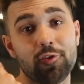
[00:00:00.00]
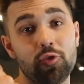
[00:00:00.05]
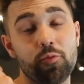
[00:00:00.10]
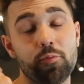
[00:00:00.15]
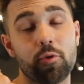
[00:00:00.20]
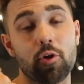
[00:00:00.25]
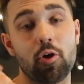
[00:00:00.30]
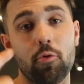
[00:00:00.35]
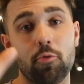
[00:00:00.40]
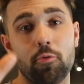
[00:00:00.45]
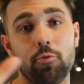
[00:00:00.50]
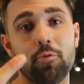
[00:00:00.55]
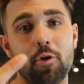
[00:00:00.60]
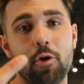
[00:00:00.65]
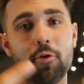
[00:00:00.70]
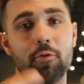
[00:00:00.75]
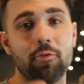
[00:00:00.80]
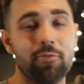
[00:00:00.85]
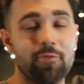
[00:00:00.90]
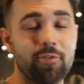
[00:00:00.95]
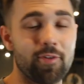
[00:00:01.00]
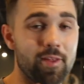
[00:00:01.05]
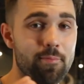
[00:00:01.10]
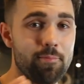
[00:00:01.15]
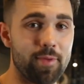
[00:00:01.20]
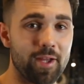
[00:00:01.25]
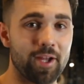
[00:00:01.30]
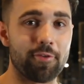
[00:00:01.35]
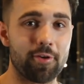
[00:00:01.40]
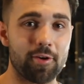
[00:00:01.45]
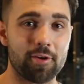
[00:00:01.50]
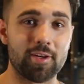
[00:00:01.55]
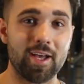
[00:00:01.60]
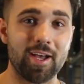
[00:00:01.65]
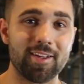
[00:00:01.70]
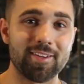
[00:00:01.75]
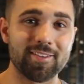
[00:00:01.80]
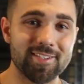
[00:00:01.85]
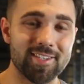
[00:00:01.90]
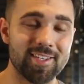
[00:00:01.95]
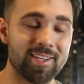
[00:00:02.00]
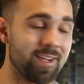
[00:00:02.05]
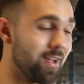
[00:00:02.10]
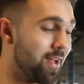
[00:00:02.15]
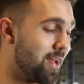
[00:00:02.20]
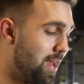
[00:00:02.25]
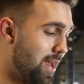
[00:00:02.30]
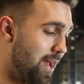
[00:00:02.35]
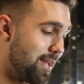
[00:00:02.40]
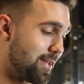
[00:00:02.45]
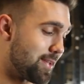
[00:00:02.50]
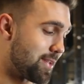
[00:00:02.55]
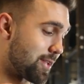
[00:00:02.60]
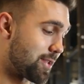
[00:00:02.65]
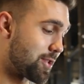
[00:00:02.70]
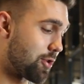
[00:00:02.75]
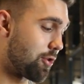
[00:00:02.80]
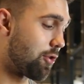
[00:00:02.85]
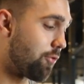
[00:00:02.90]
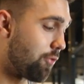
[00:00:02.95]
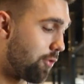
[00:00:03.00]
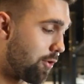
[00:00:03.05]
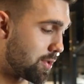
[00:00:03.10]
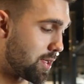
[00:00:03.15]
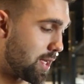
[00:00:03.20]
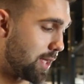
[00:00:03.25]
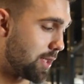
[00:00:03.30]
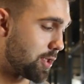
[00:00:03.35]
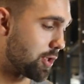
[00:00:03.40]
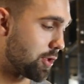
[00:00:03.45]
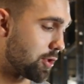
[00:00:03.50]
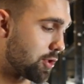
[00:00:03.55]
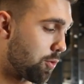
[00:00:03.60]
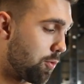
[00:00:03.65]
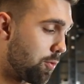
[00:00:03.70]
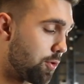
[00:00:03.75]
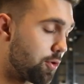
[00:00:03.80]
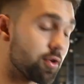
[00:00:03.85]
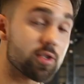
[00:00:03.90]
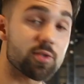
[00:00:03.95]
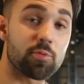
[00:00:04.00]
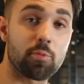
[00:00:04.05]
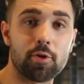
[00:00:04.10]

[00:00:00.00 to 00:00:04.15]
Numero uno for them big rear delts is external rotation shoulders.